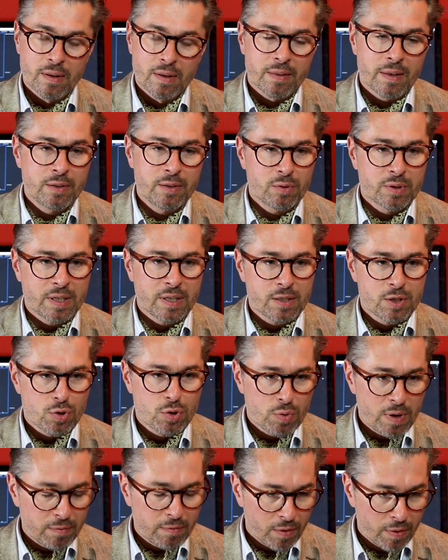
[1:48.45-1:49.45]
Then you can
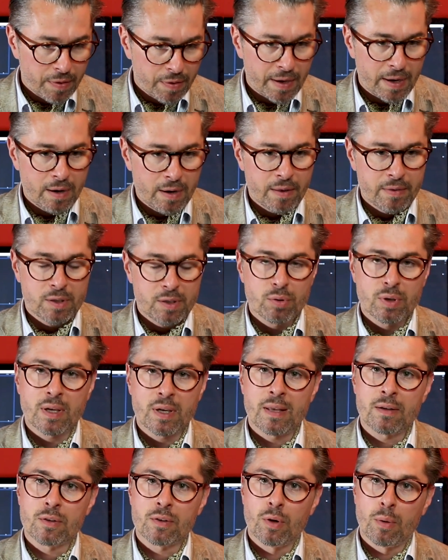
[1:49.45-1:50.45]
travel there and you
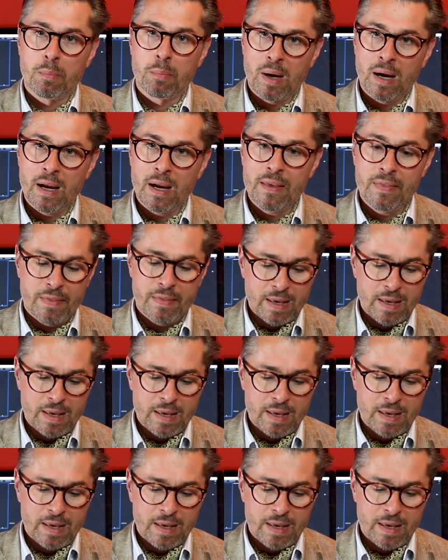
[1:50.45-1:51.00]
can combine